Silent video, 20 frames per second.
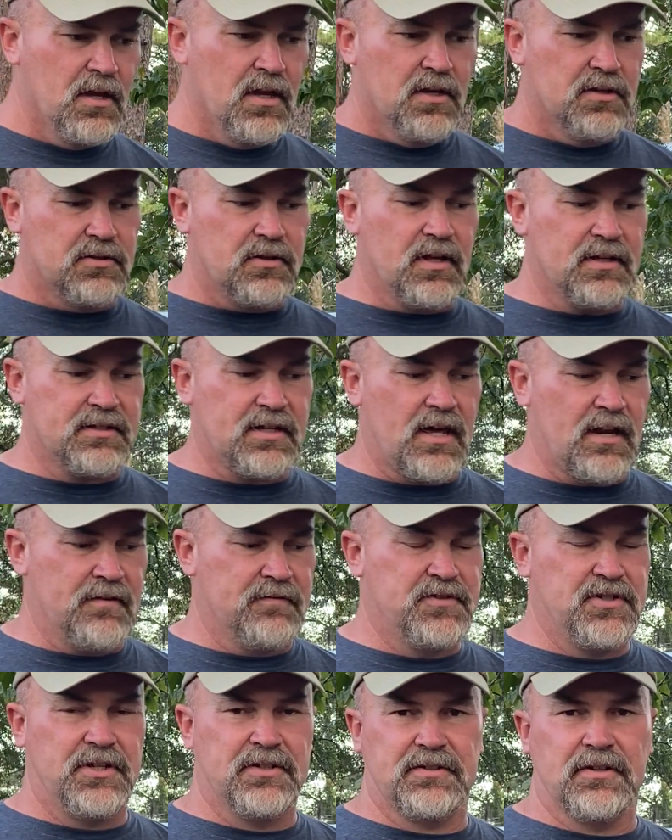So that's kind of the
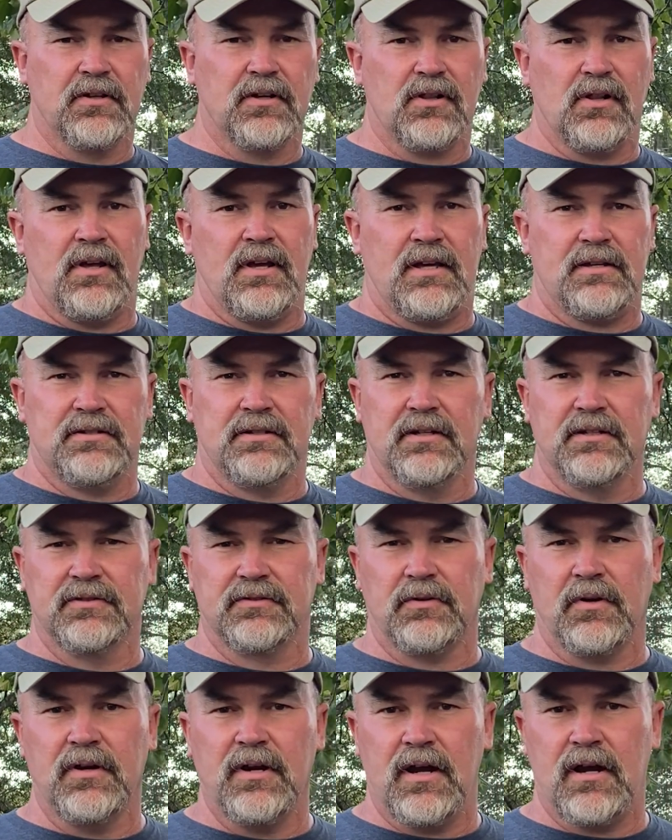gist of the class. It is
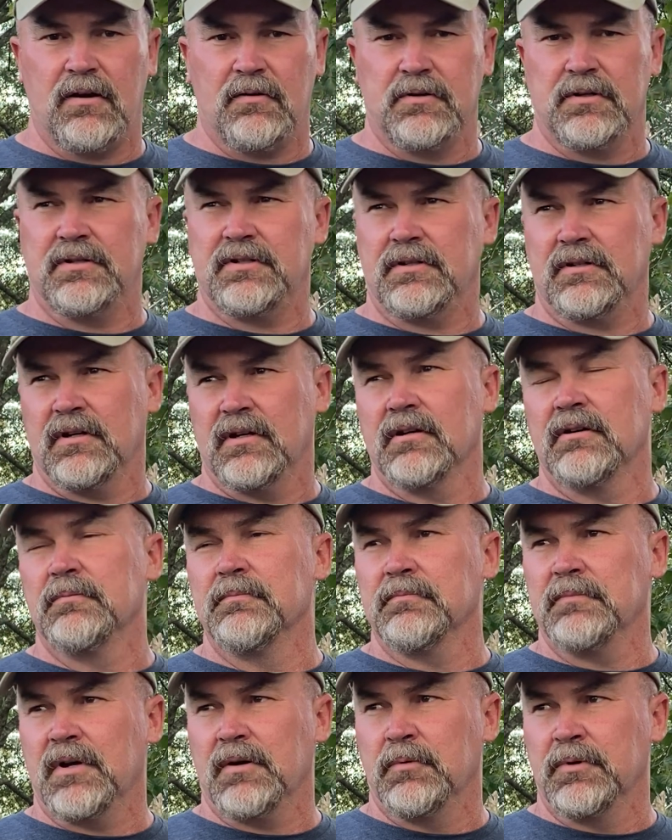3 hours.
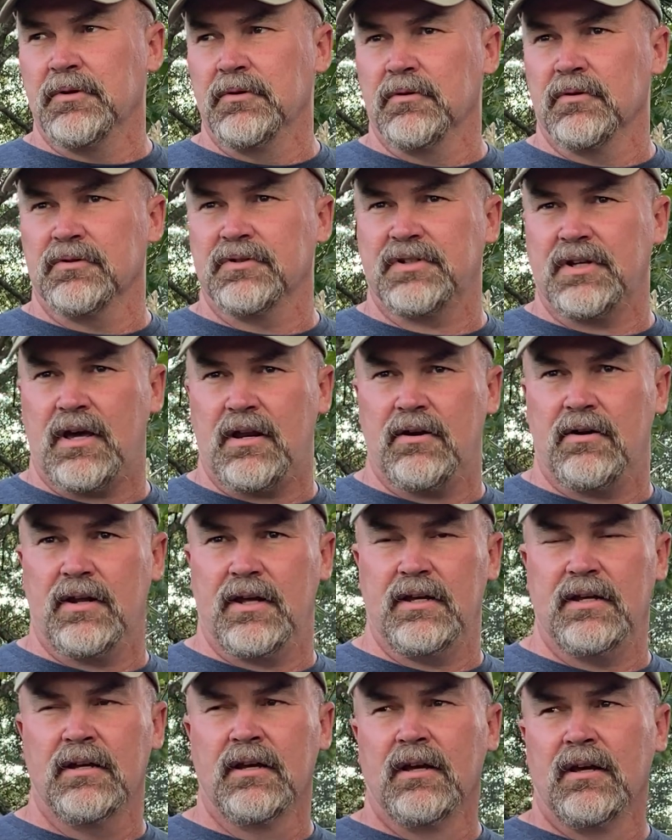We do it on
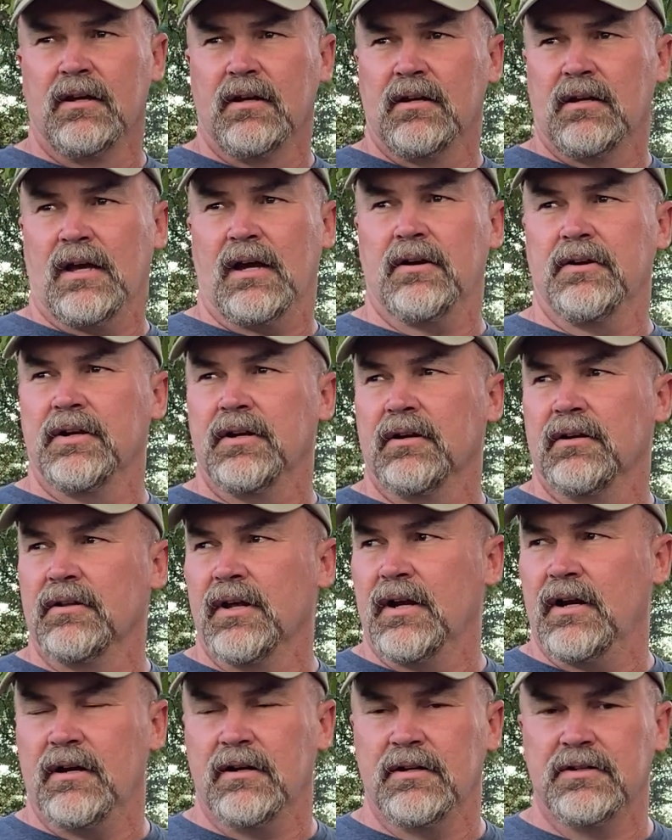Saturday out here at the
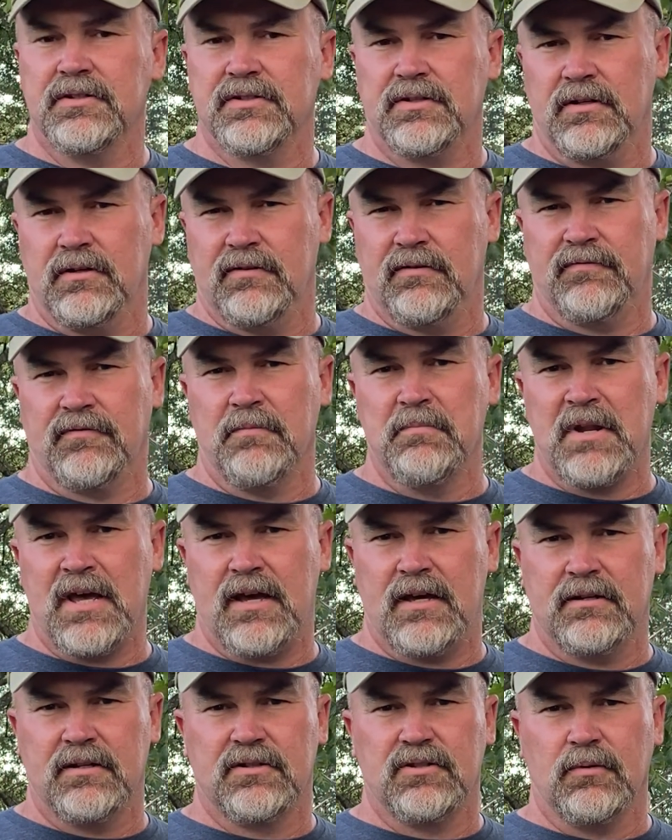Heritage Center from
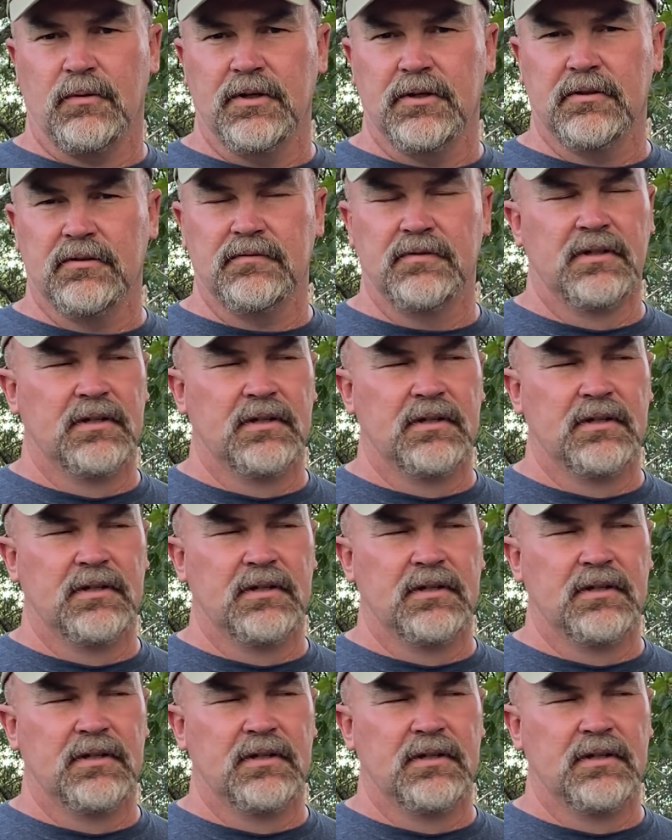9 to 12.